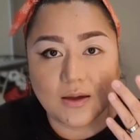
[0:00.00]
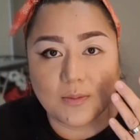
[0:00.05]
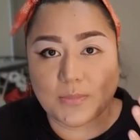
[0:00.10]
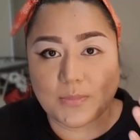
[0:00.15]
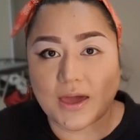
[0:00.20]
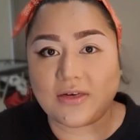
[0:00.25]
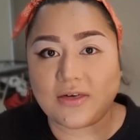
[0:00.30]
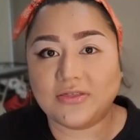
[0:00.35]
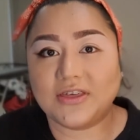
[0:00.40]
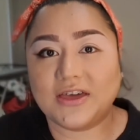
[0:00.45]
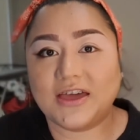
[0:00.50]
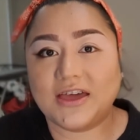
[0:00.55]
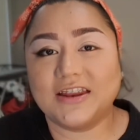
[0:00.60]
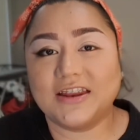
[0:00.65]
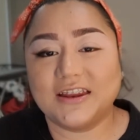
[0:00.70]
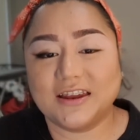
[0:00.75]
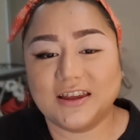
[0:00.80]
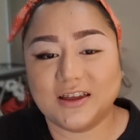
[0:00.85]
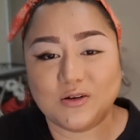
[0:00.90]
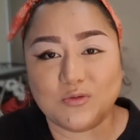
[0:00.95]
and
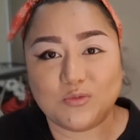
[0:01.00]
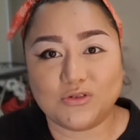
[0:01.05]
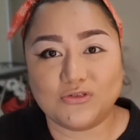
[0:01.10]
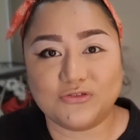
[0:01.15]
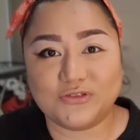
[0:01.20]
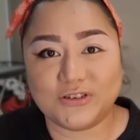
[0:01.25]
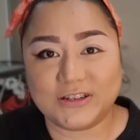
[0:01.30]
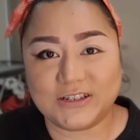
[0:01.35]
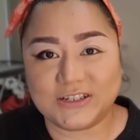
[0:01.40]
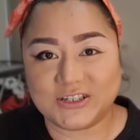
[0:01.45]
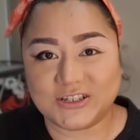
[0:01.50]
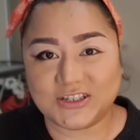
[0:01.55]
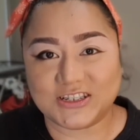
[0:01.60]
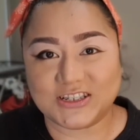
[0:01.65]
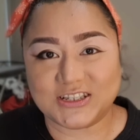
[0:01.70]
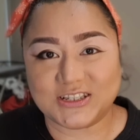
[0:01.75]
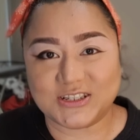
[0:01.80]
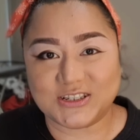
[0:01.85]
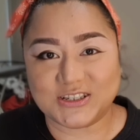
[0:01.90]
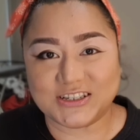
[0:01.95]
then we'll finish
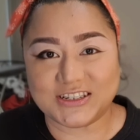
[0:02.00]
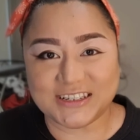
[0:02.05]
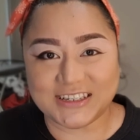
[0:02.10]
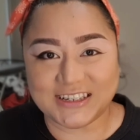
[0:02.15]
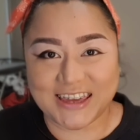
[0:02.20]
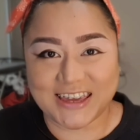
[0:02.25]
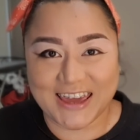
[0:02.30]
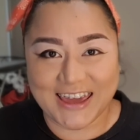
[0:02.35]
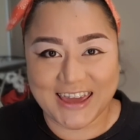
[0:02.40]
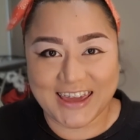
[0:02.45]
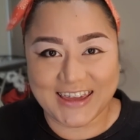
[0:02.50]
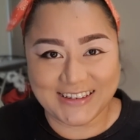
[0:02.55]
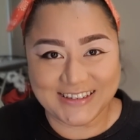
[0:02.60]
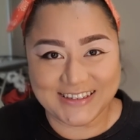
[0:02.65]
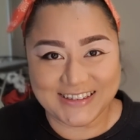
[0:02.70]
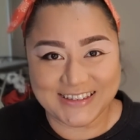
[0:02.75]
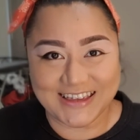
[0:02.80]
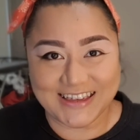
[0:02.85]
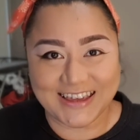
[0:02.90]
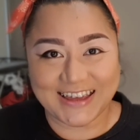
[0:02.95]
this look. Okay,
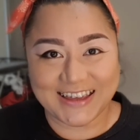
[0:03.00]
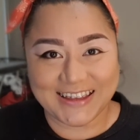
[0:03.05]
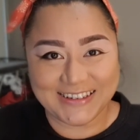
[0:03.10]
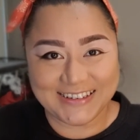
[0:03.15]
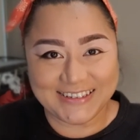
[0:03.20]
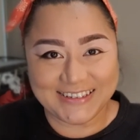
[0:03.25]
see ya.